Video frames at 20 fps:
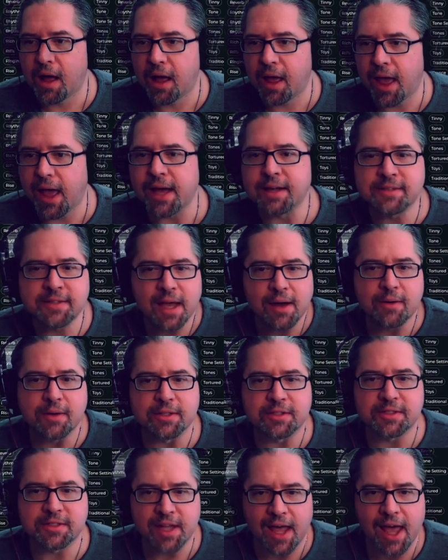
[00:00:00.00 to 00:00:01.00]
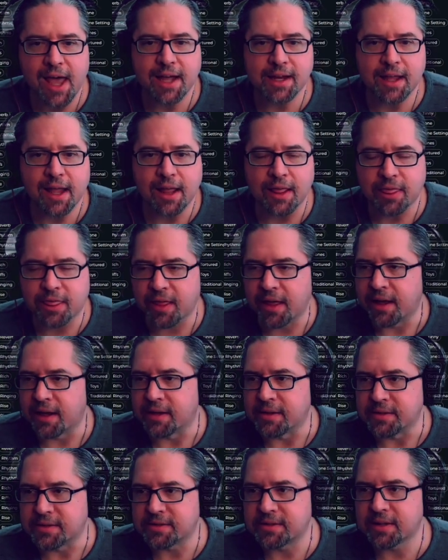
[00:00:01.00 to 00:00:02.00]
as I was tagging
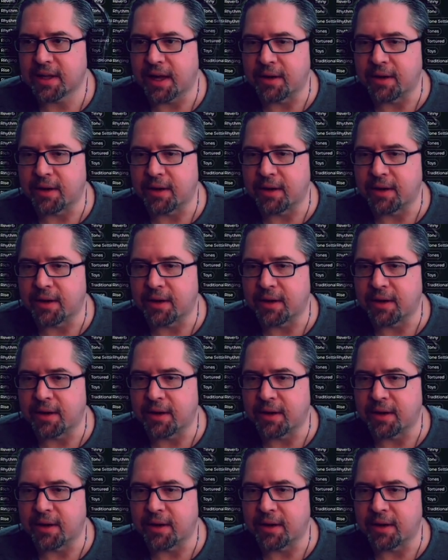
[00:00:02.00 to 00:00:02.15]
things,